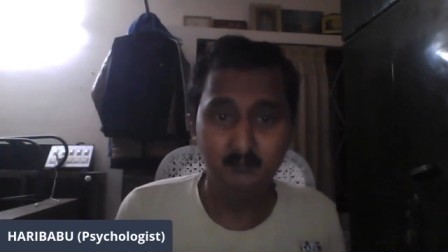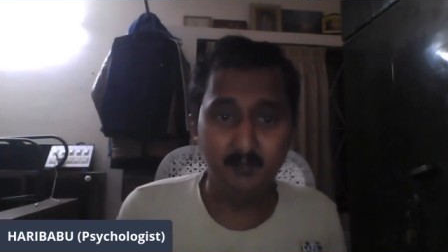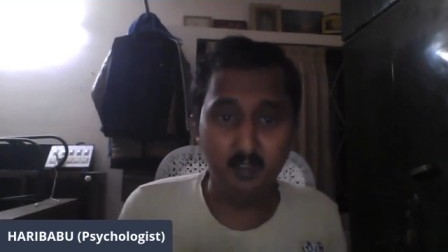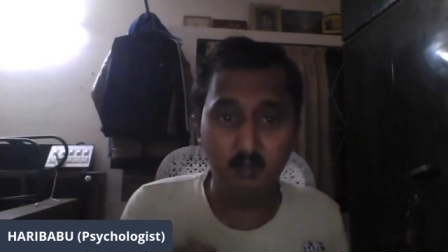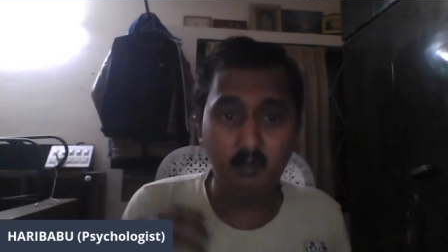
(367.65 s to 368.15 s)

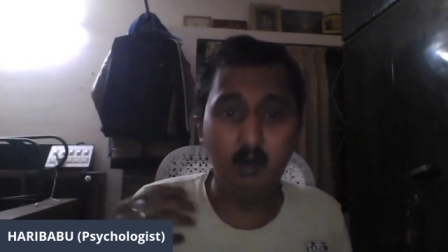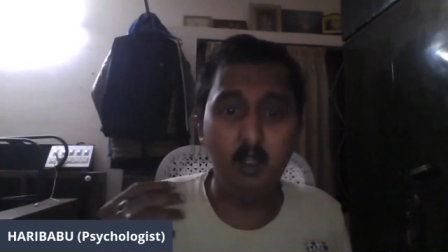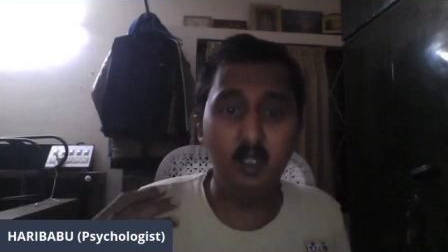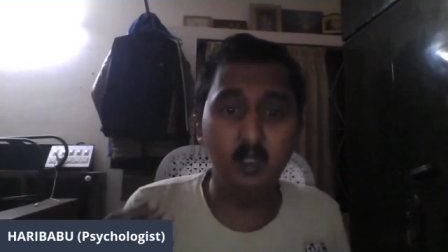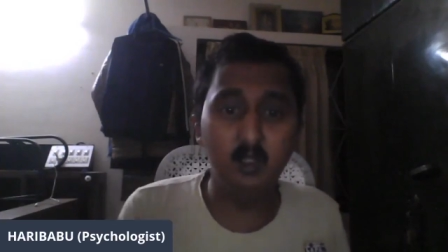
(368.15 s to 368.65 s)
because
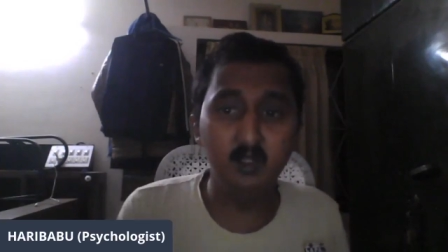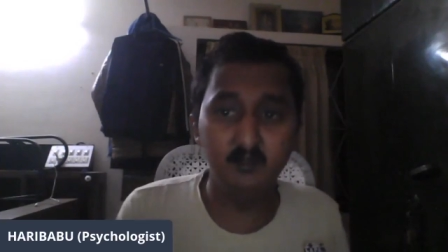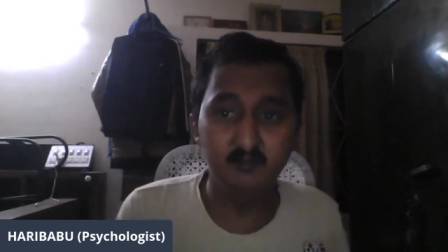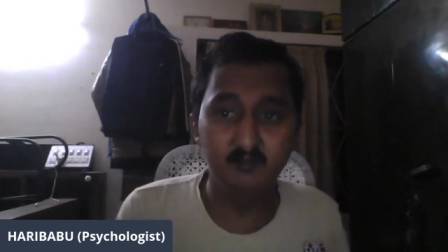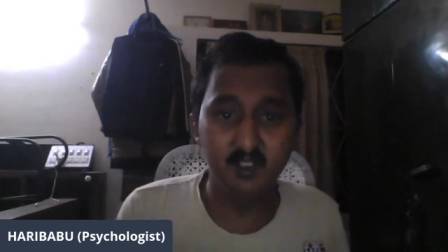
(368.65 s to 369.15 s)
all
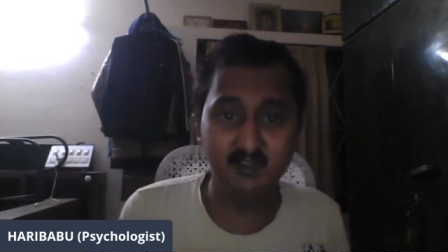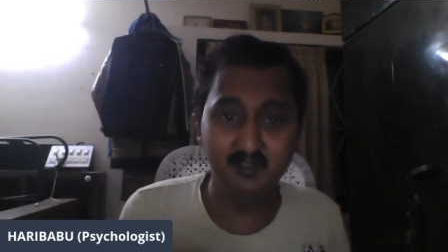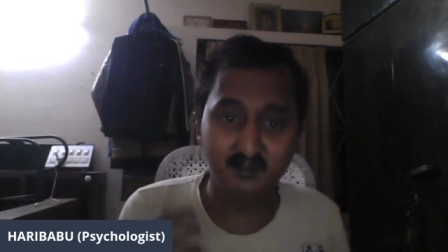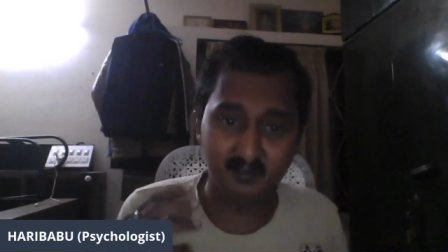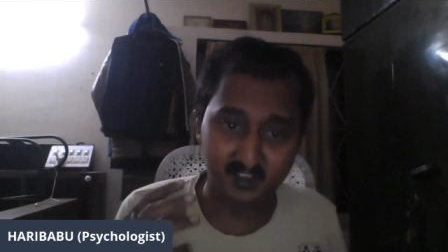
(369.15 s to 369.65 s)
are in a
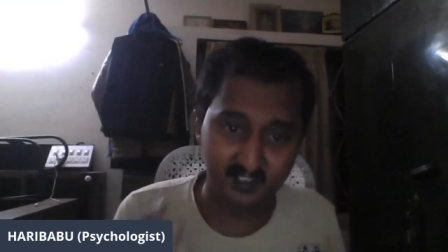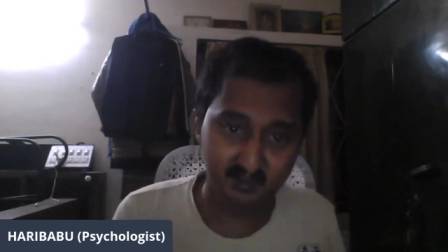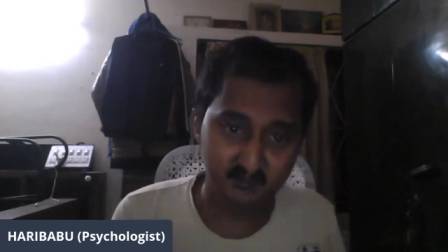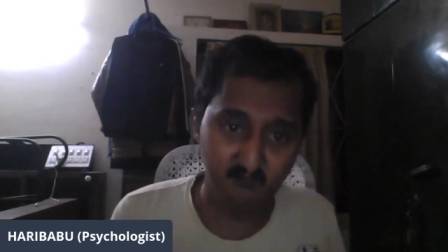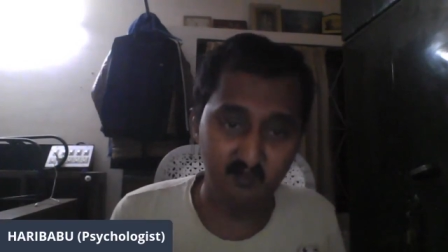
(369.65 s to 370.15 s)

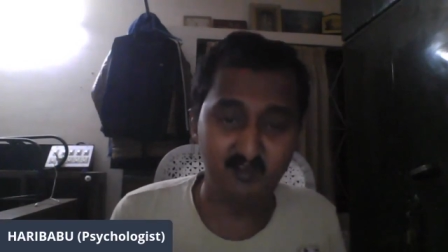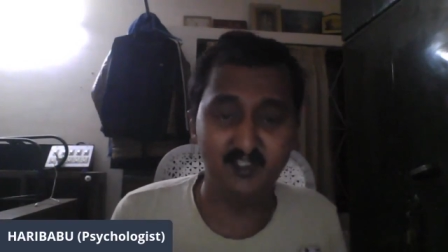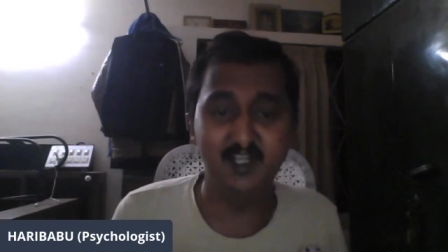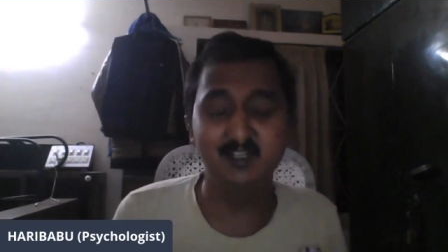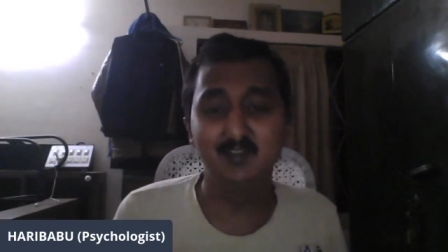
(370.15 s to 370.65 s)
stressful
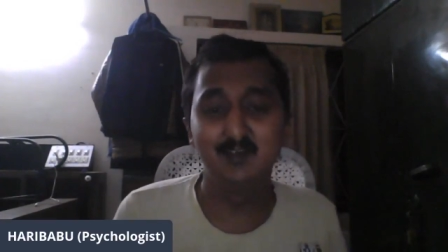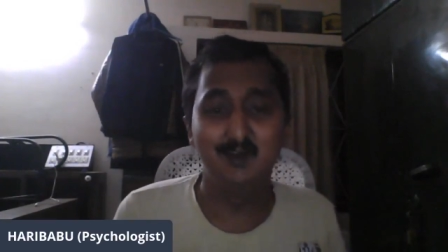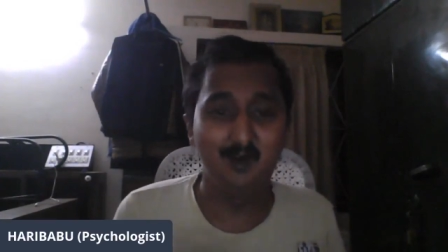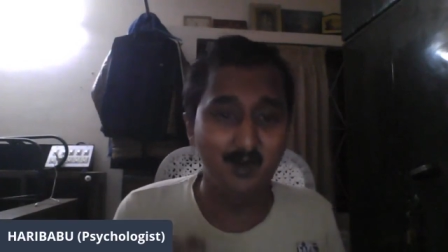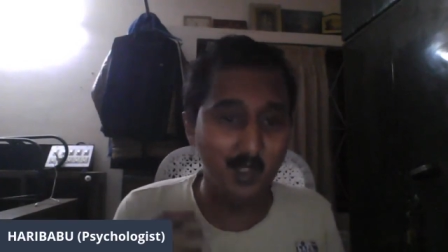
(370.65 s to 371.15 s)
state,
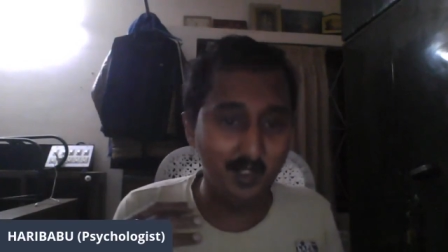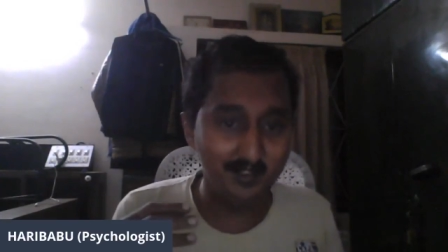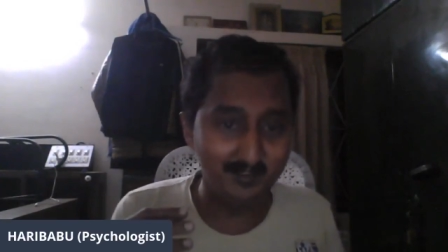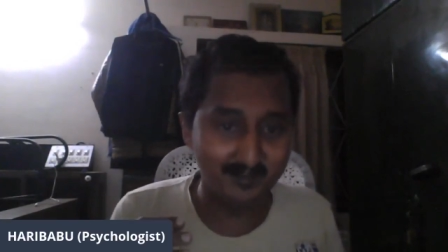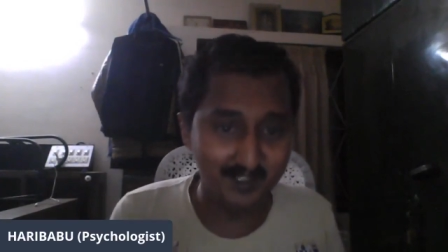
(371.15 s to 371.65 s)
all are
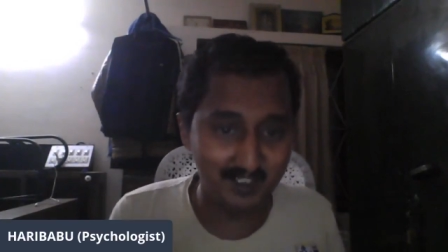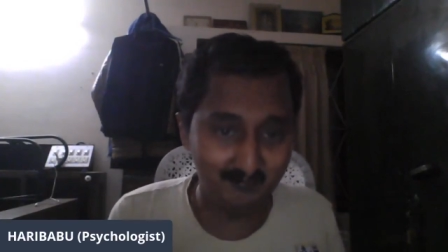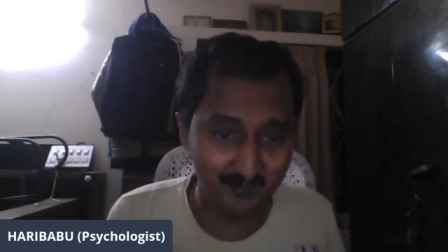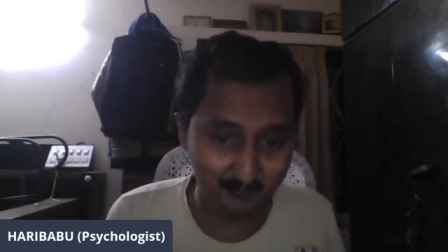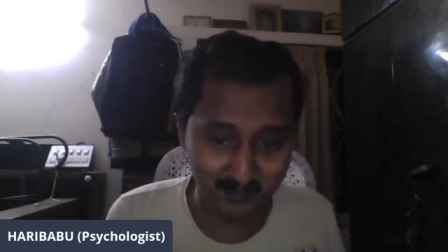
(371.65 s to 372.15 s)
in the state
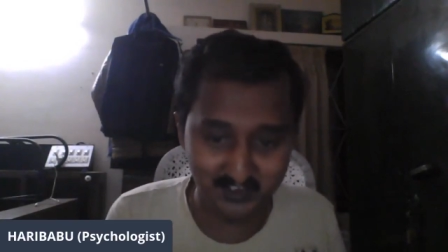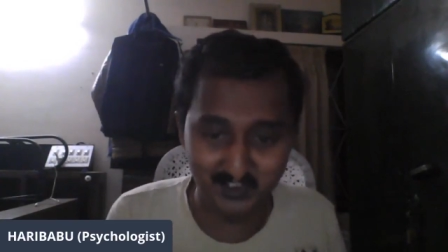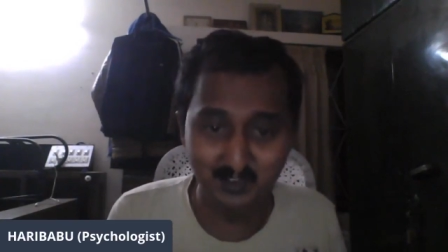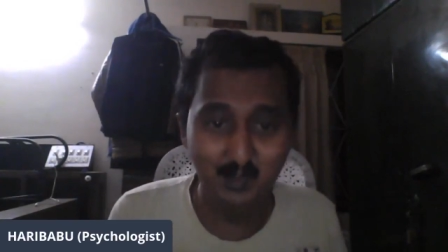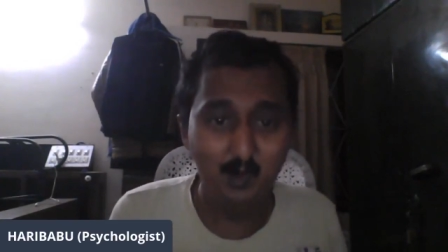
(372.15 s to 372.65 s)
of depression.